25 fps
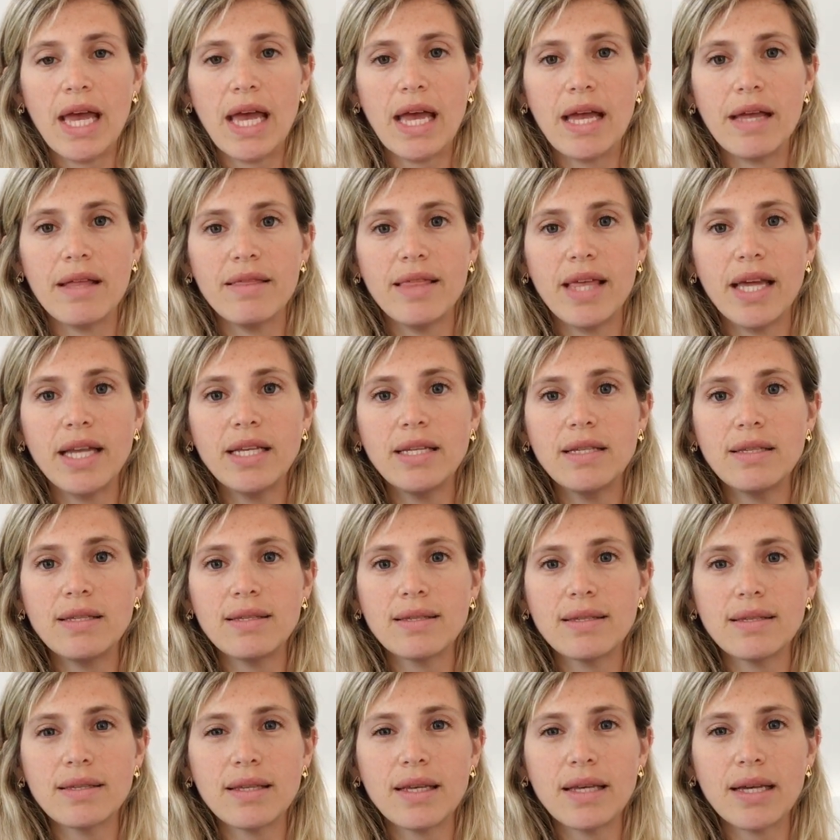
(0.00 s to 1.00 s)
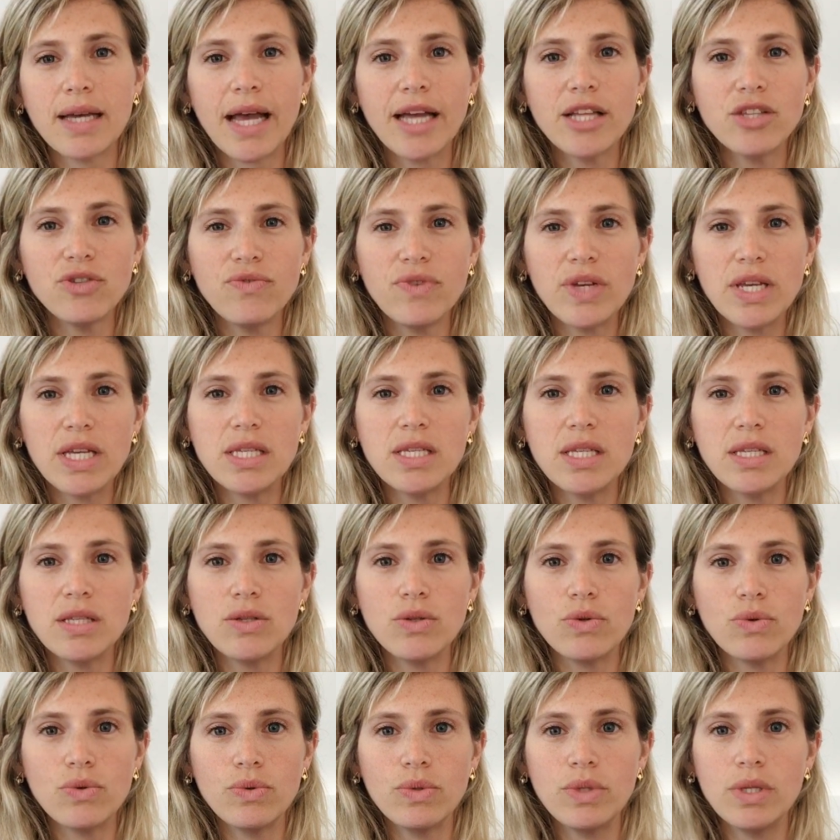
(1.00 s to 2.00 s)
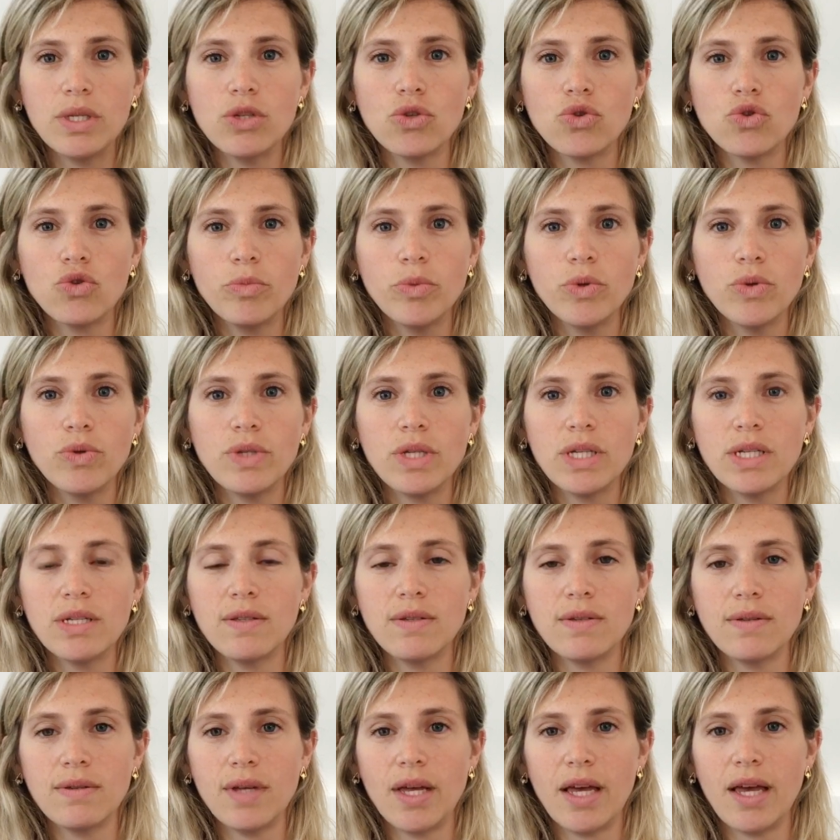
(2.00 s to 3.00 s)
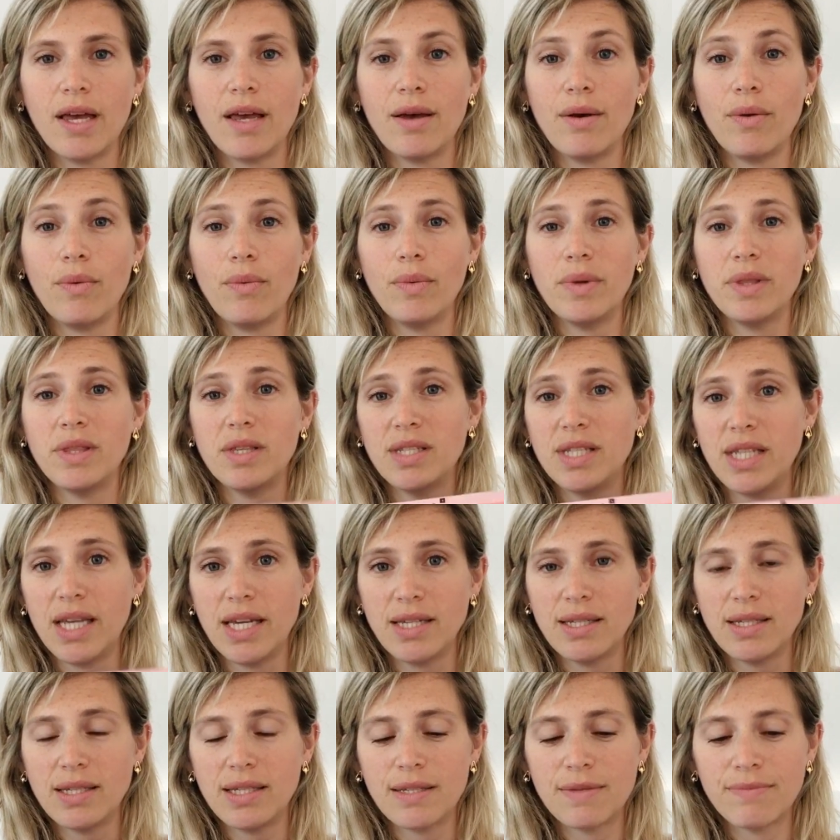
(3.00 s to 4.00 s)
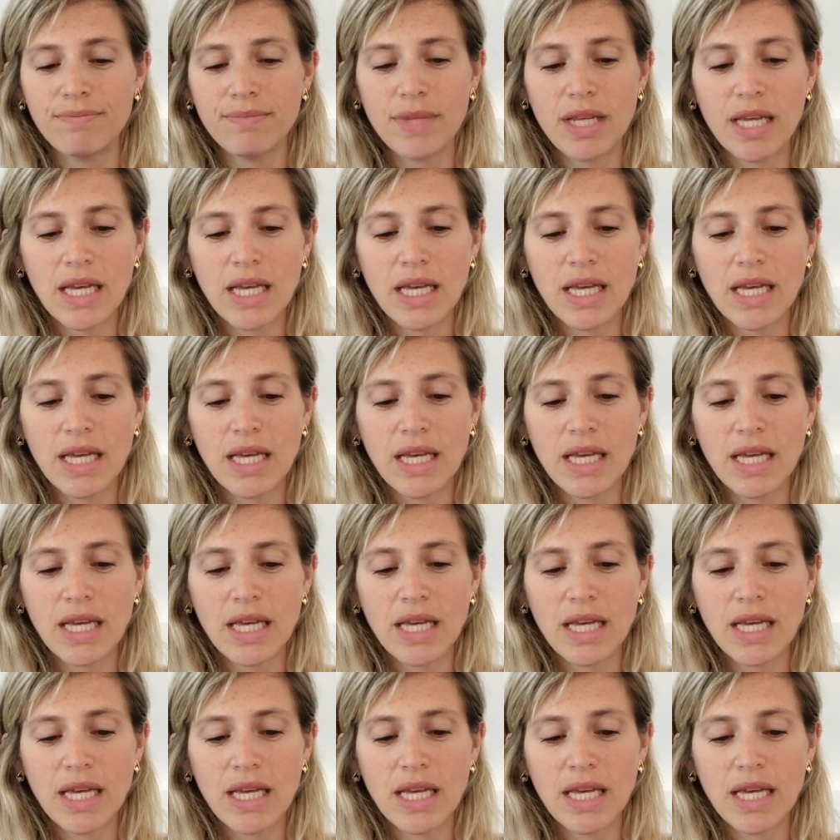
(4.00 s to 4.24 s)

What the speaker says: And then it's kind of easy to distribute it with the dates.